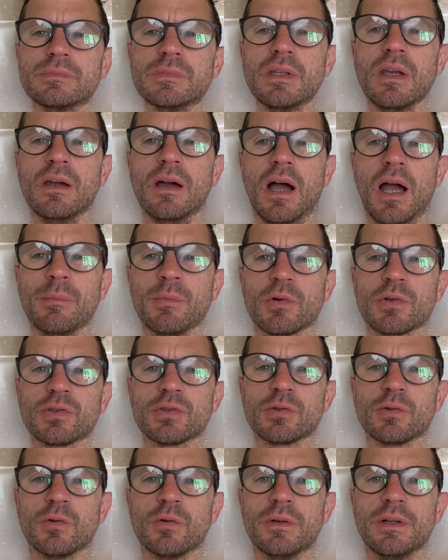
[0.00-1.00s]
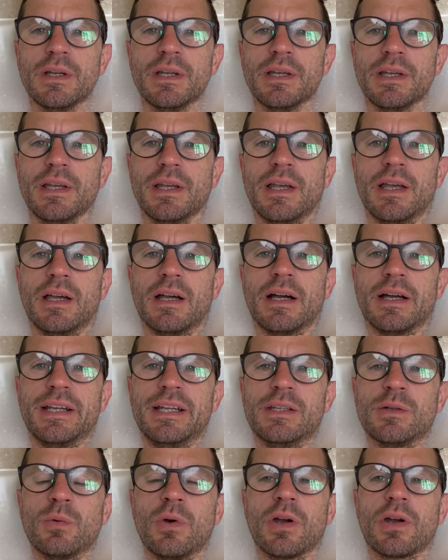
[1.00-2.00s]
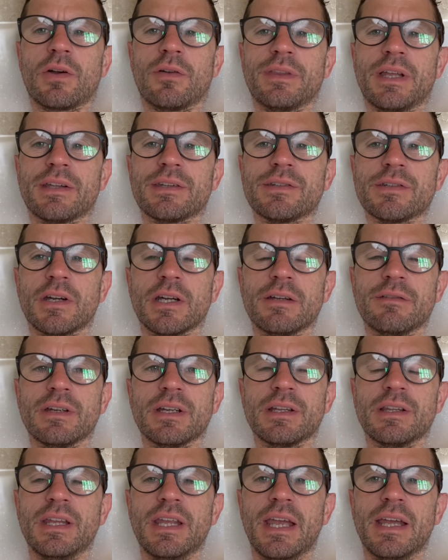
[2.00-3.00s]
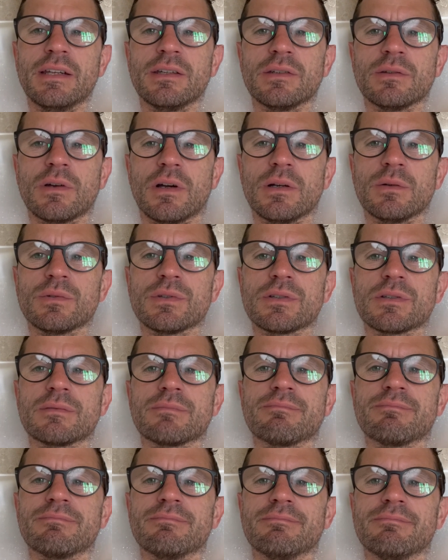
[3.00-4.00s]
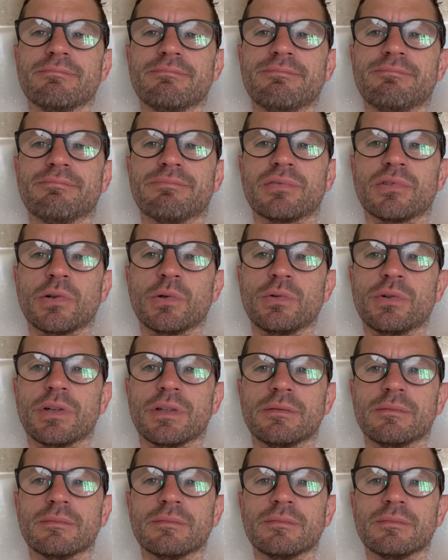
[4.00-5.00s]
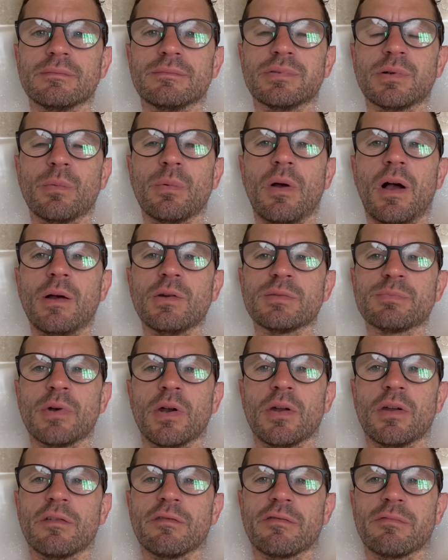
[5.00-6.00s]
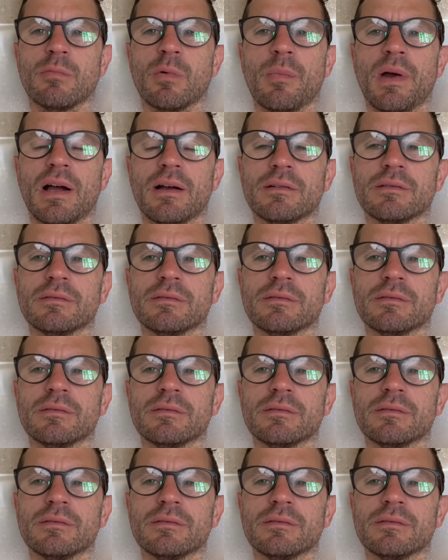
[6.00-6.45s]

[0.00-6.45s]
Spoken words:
I'm not sure. I need to work on that side of it. At the end I was broken. I was broken from about